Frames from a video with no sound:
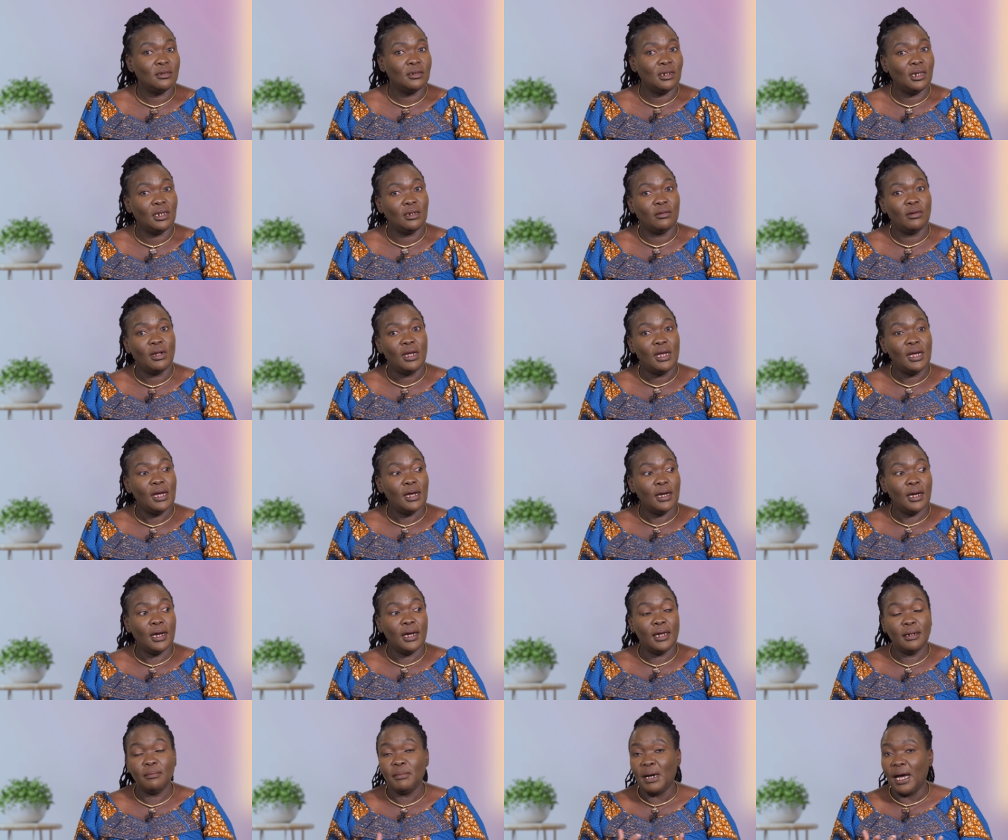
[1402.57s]
And
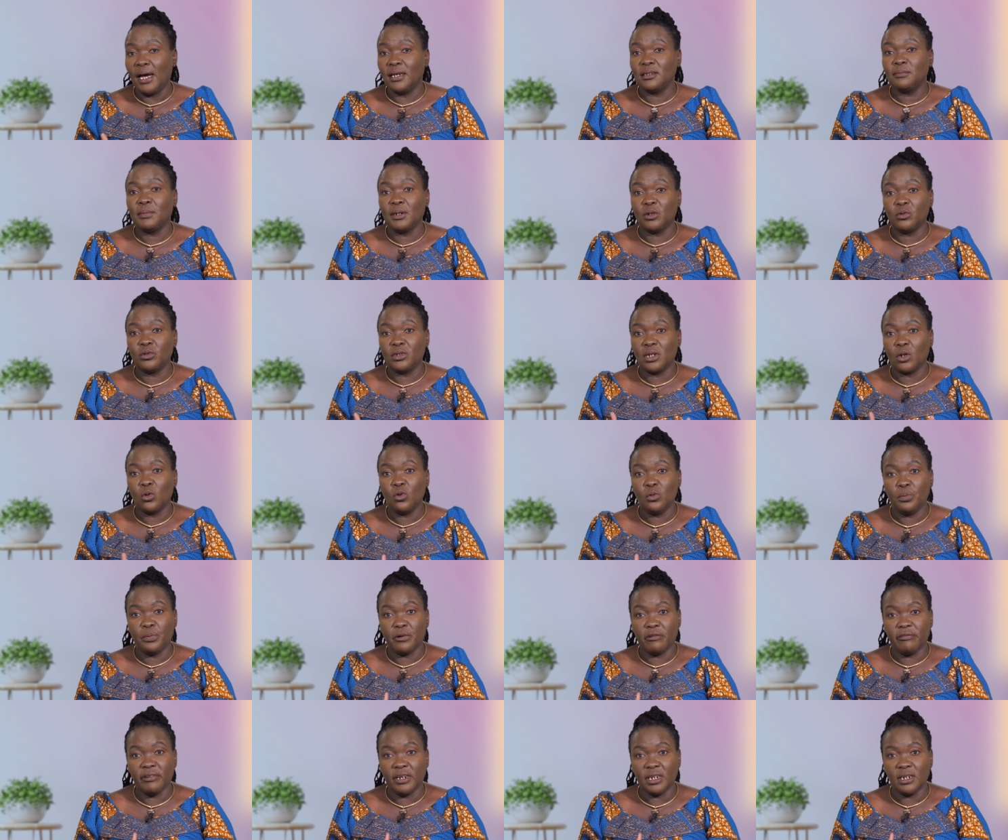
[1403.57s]
and my husband was a good
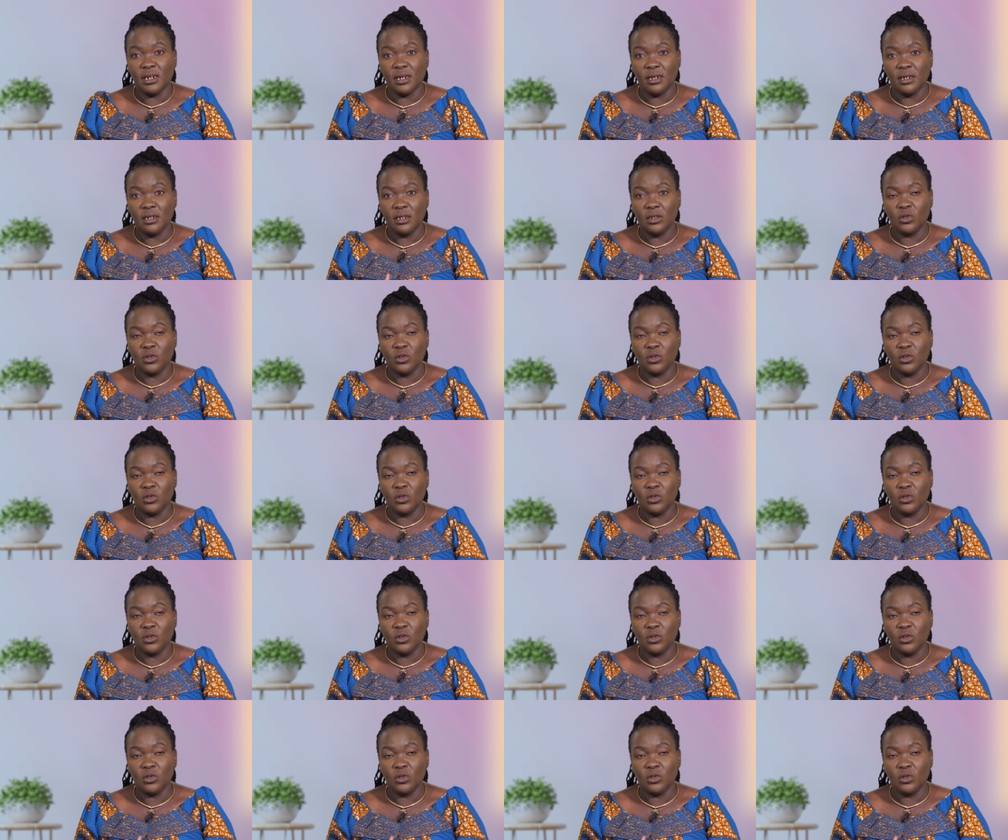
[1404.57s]
provider.